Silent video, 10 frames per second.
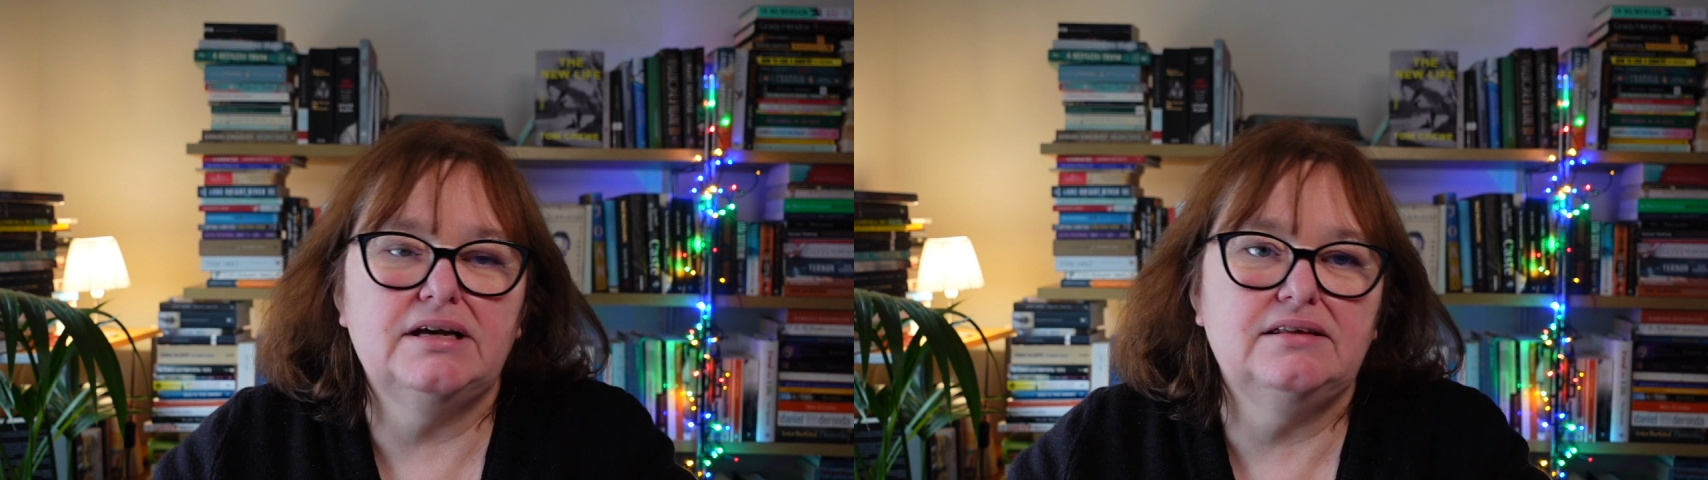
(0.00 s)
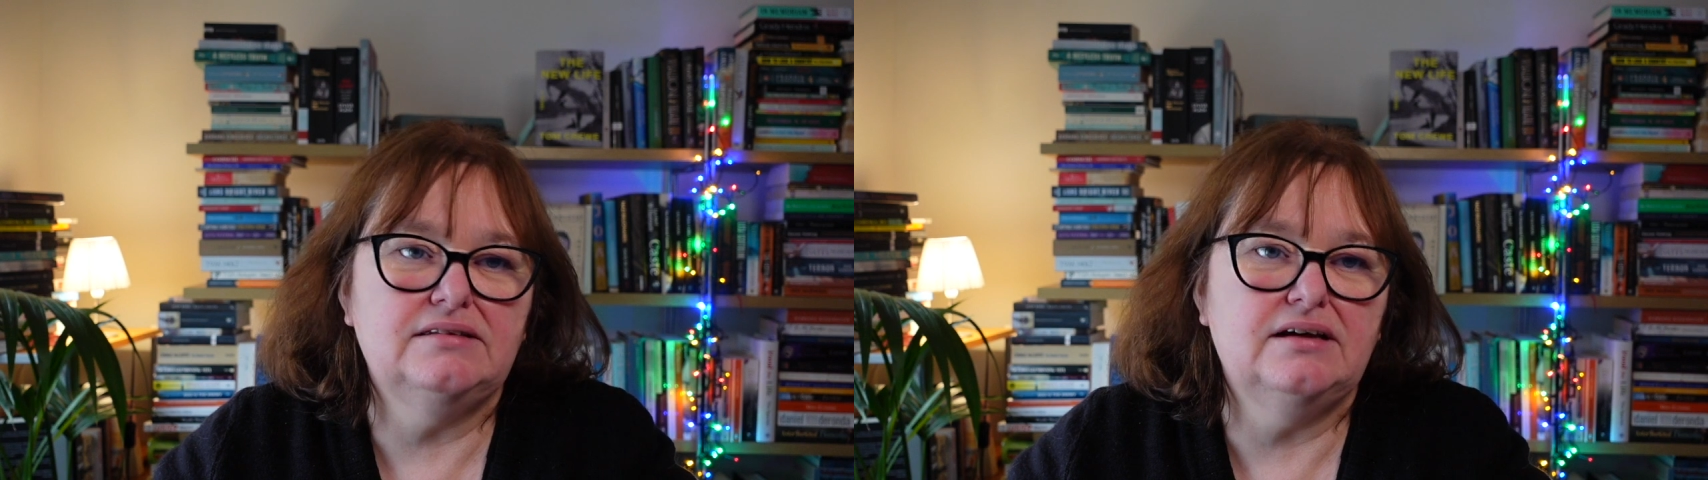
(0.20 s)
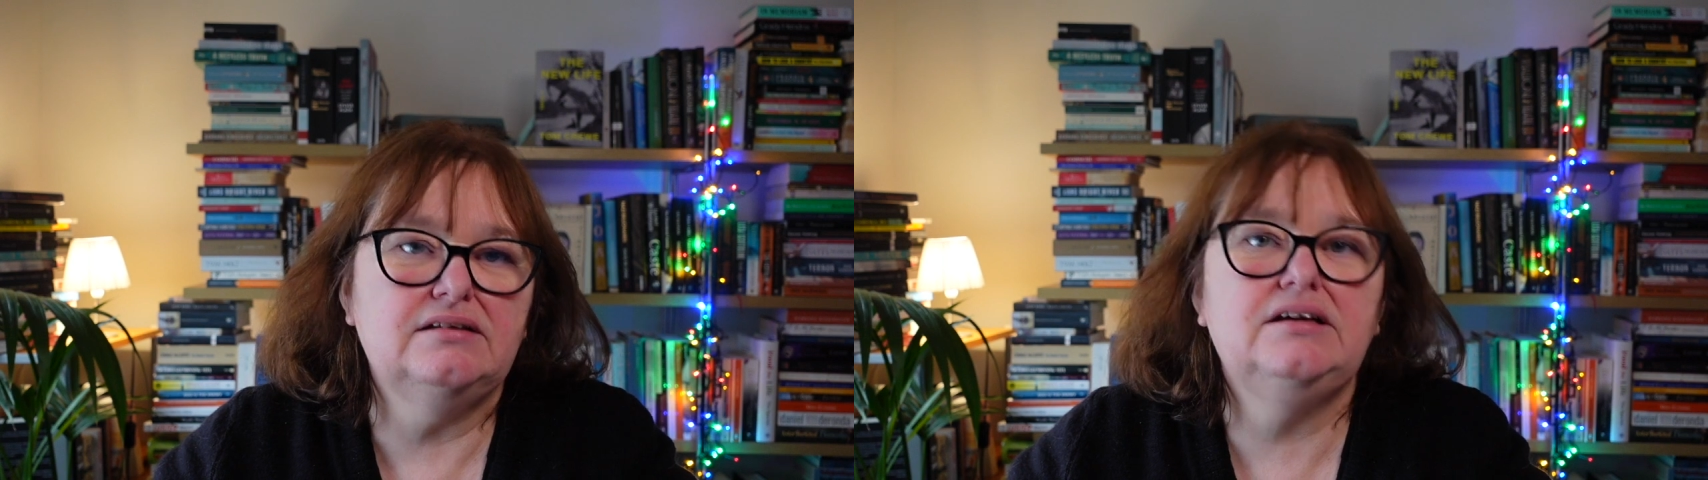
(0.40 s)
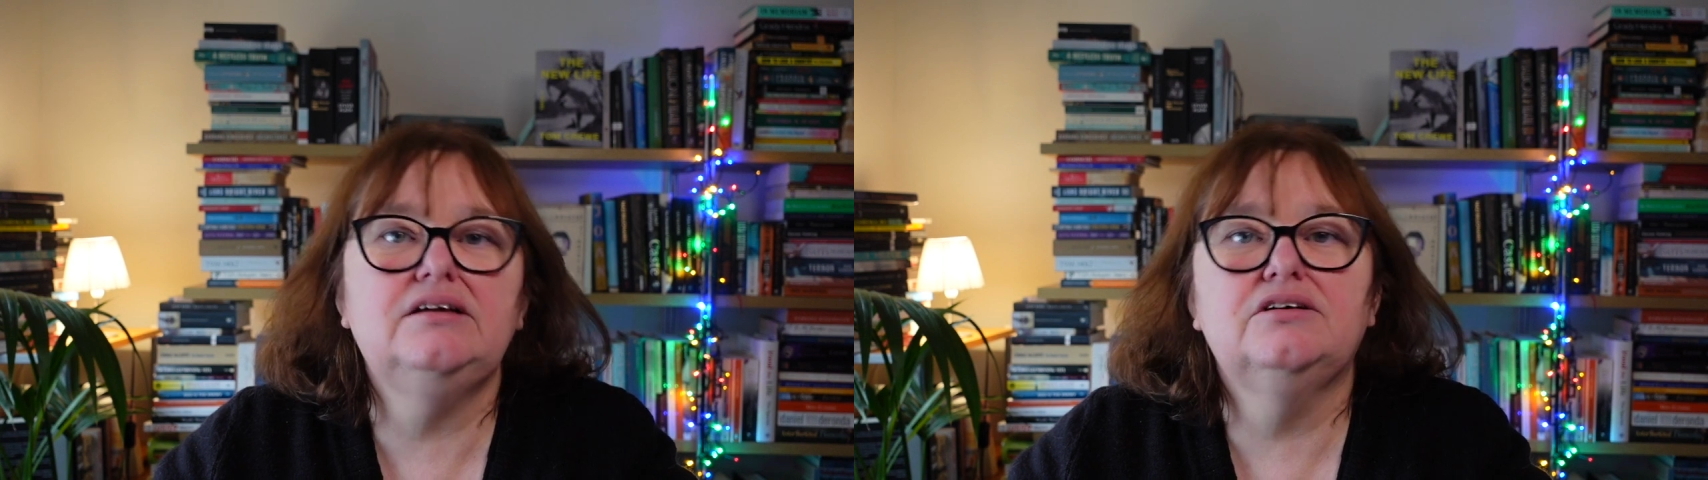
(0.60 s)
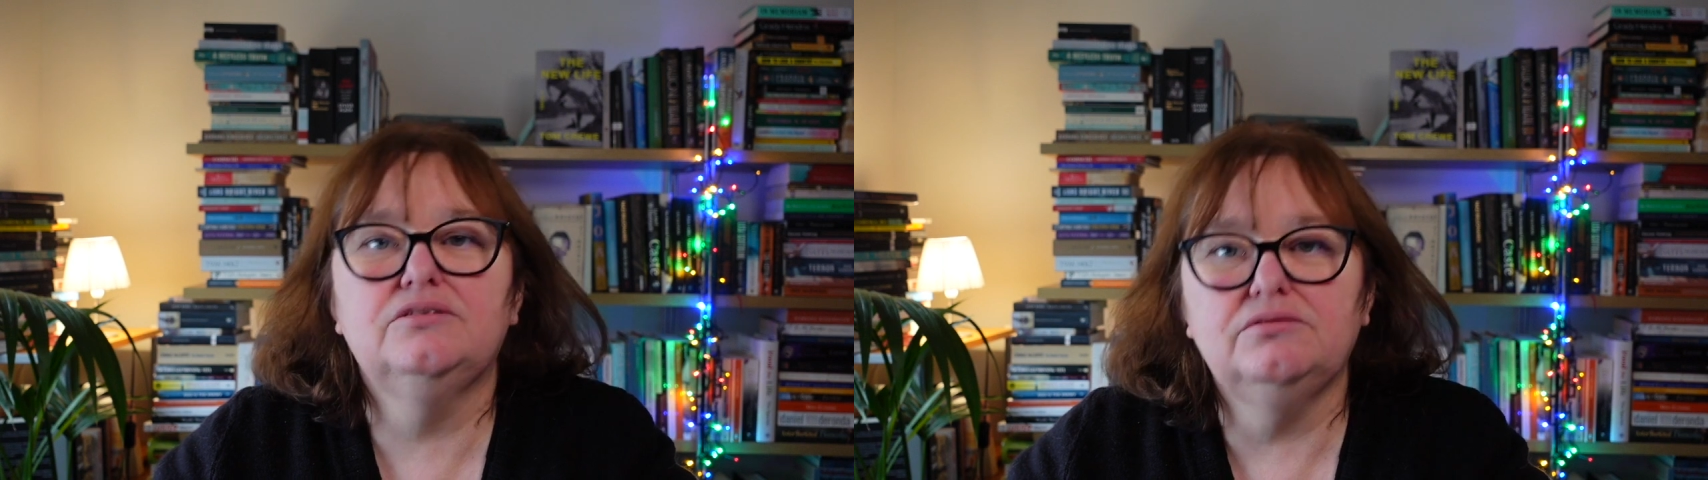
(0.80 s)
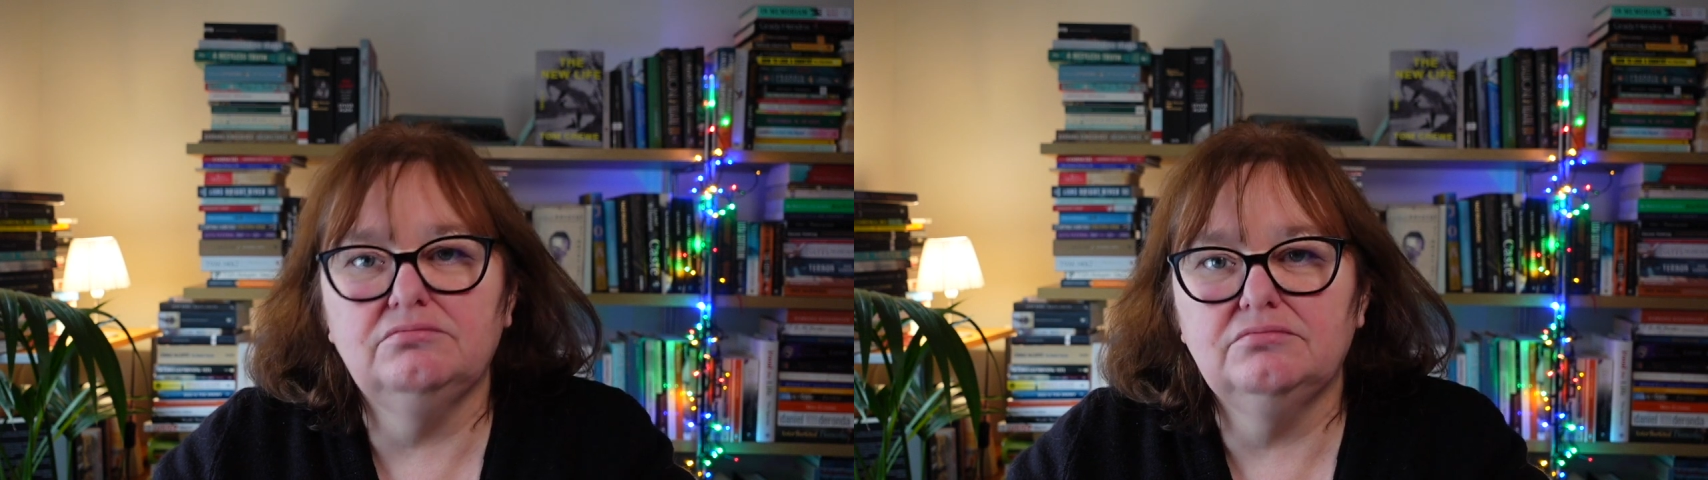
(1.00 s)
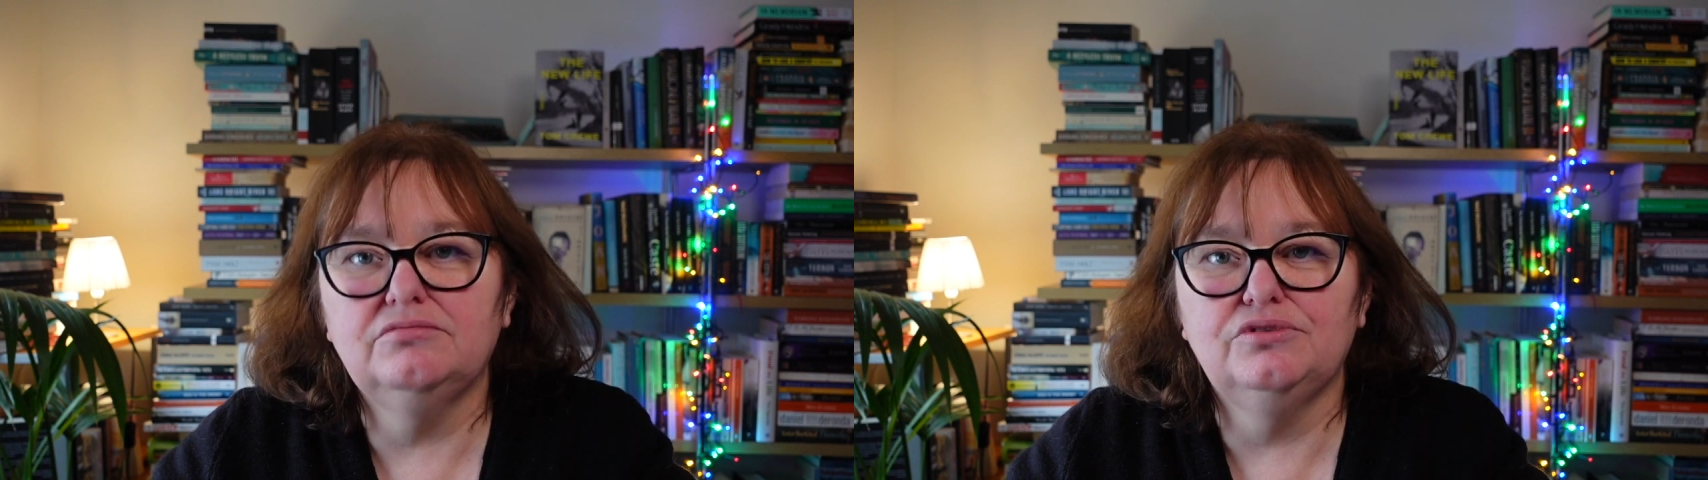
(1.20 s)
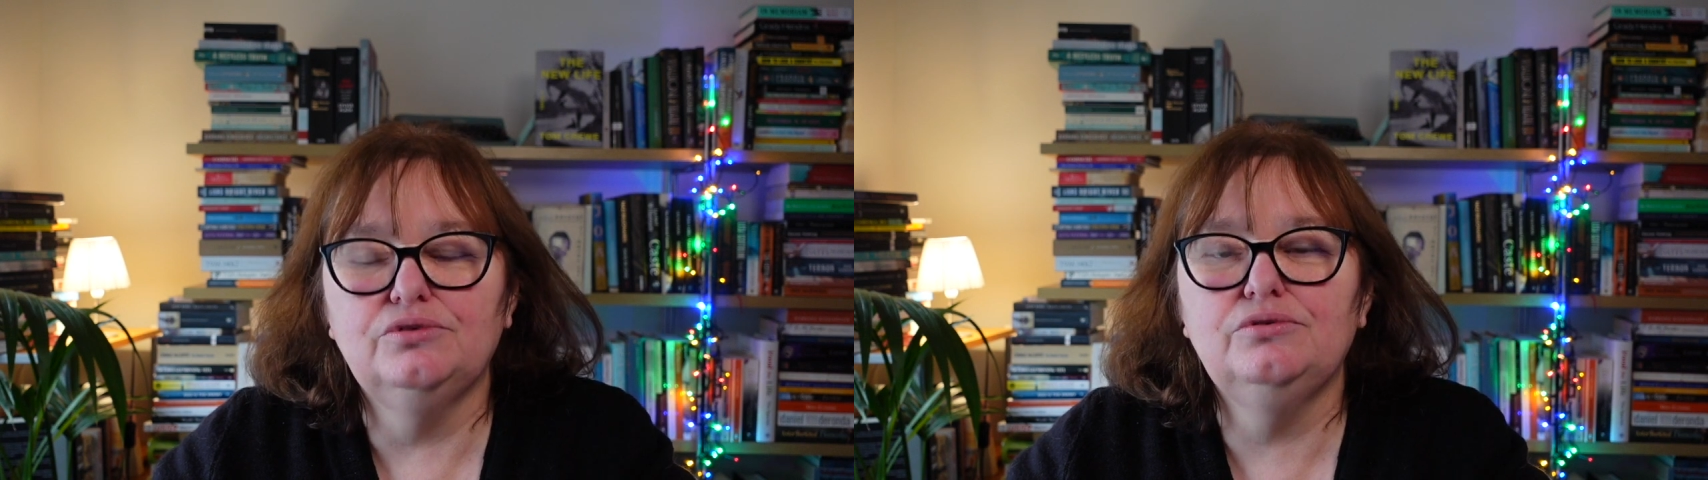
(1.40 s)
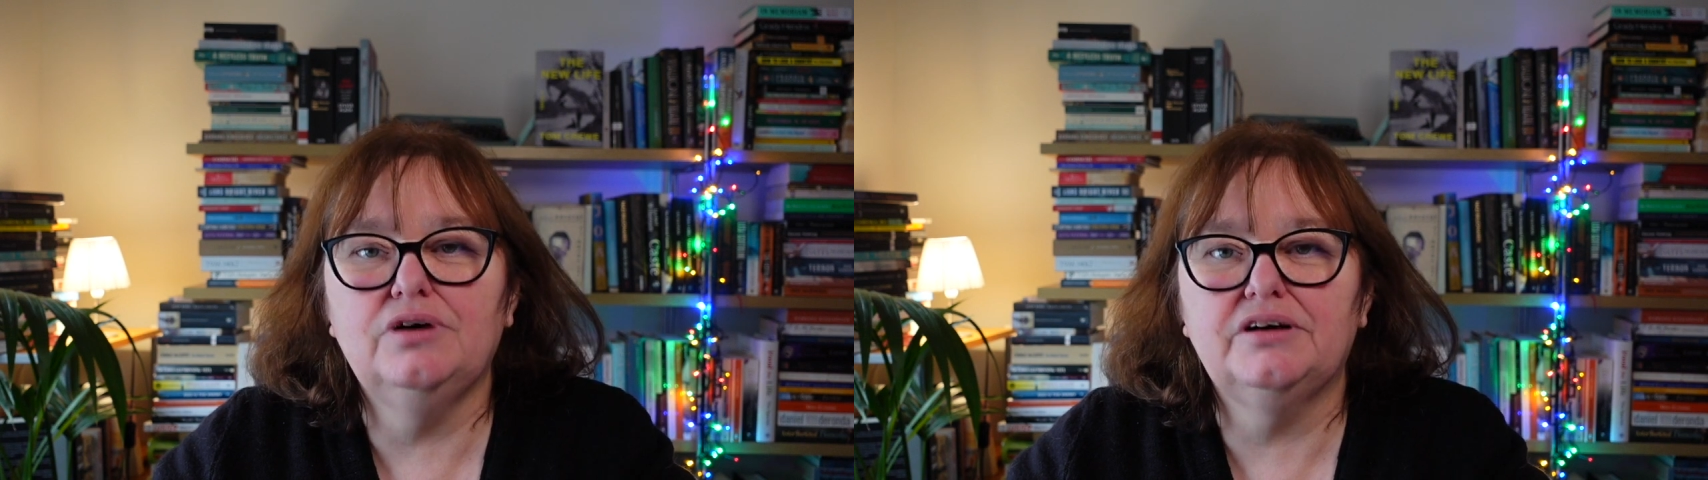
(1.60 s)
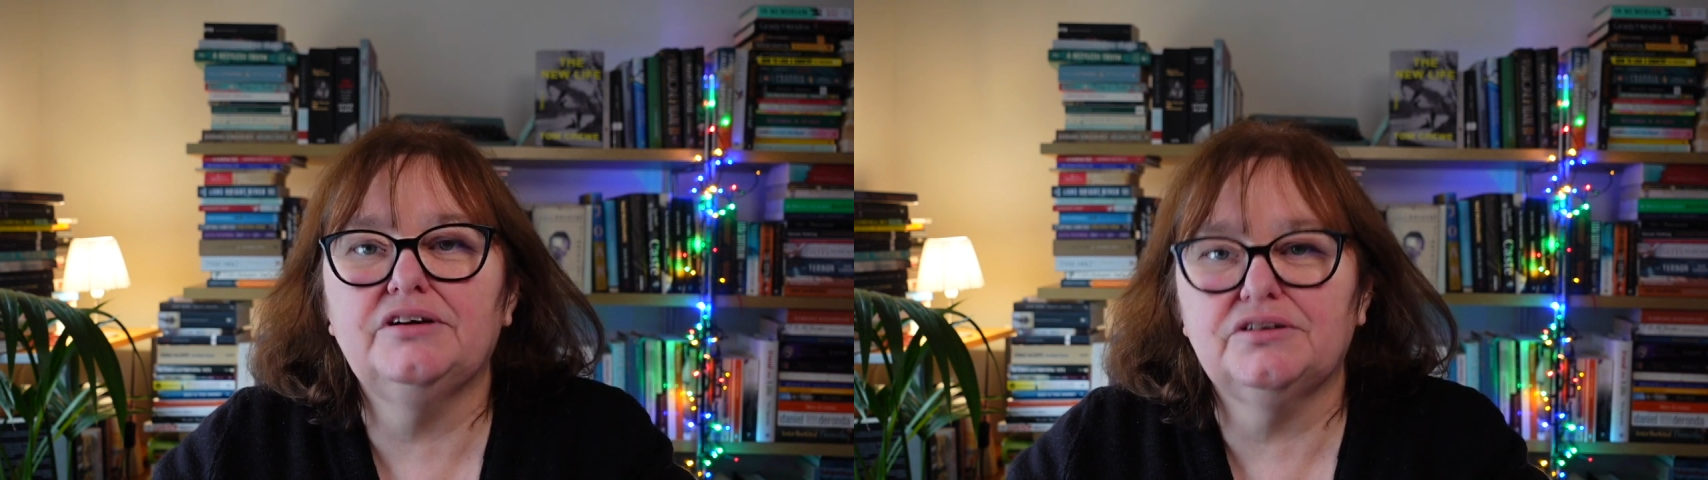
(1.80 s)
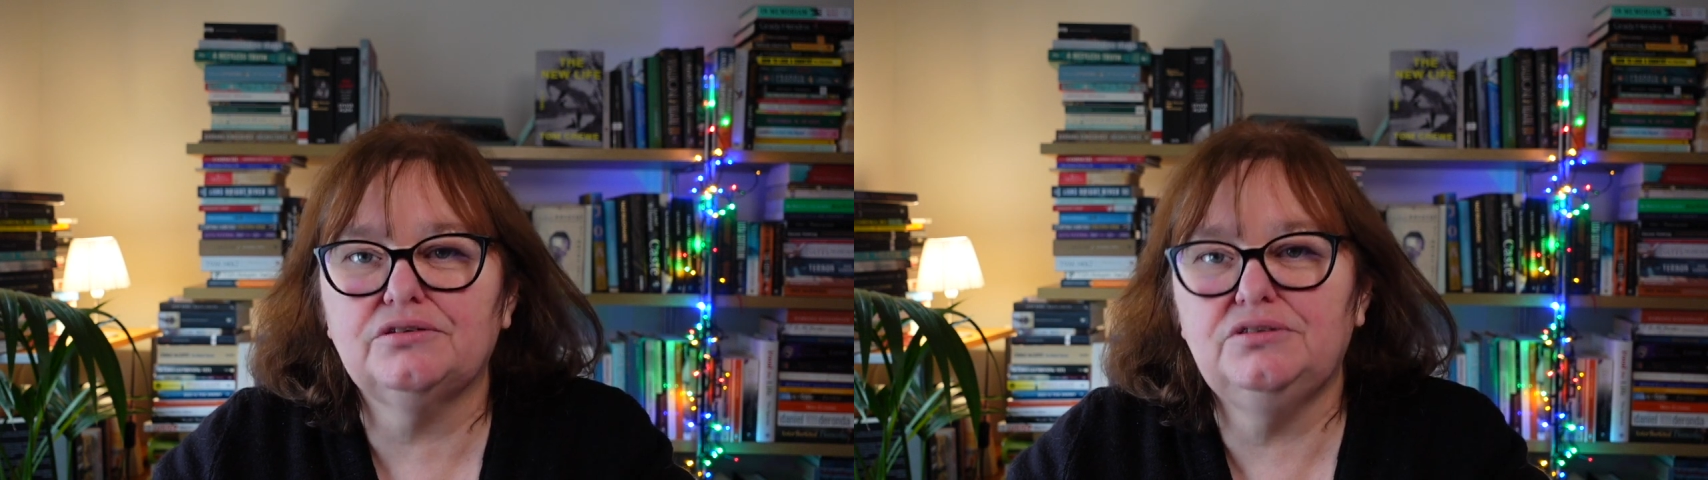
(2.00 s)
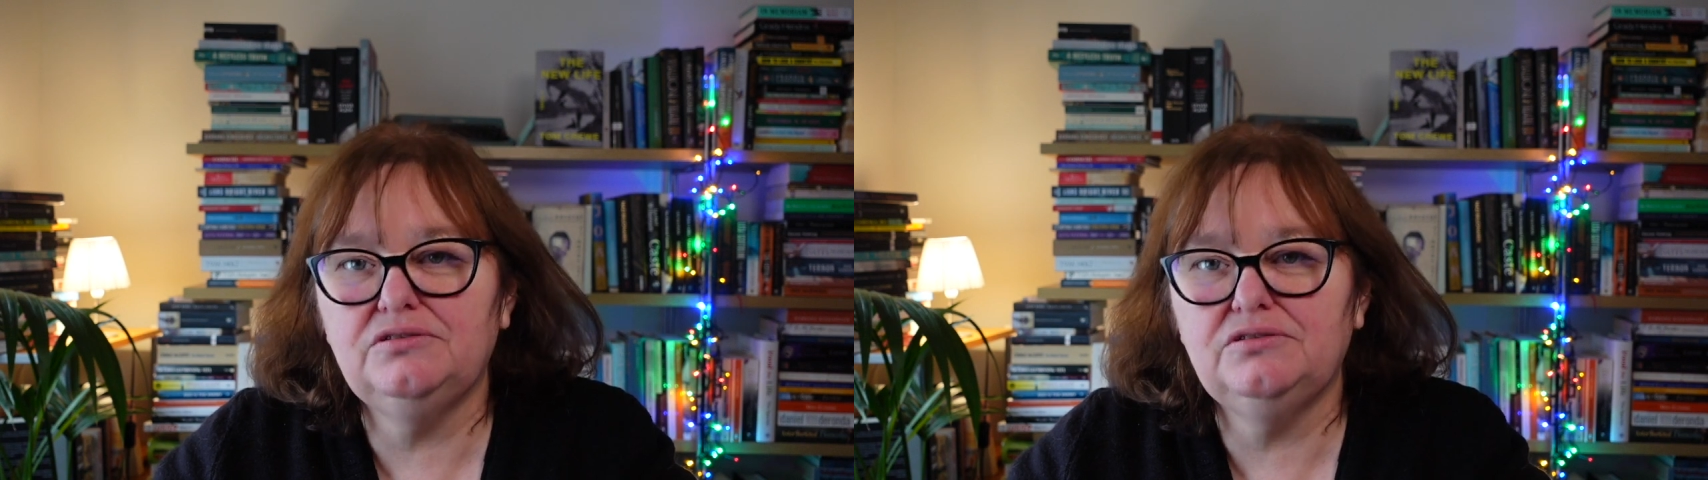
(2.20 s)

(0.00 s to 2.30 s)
and then he can do another